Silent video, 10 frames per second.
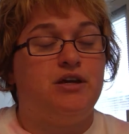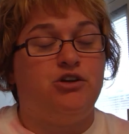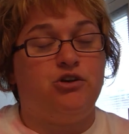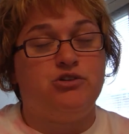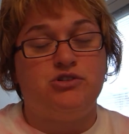
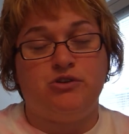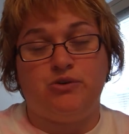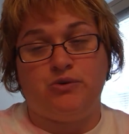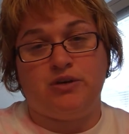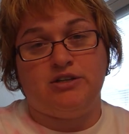you
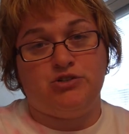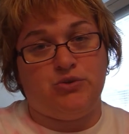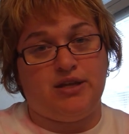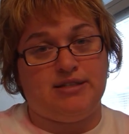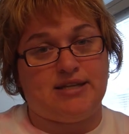also can
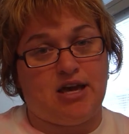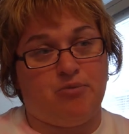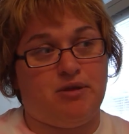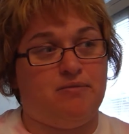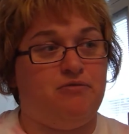do things to
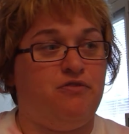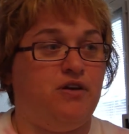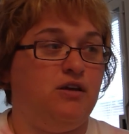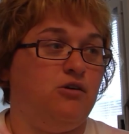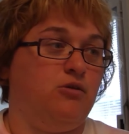help them
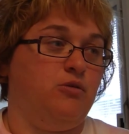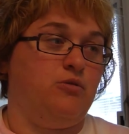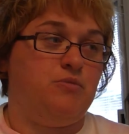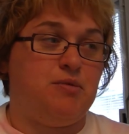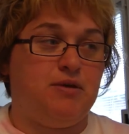
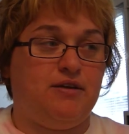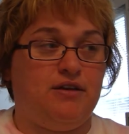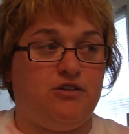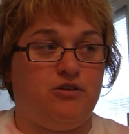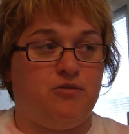feel maybe
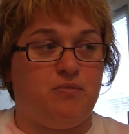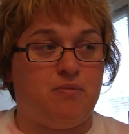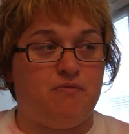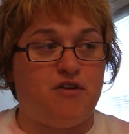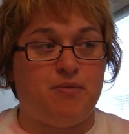either
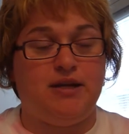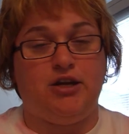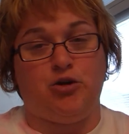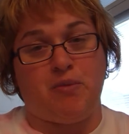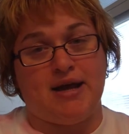
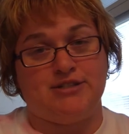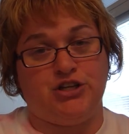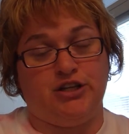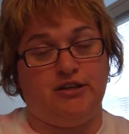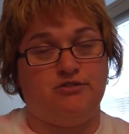feminine or
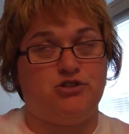masculine.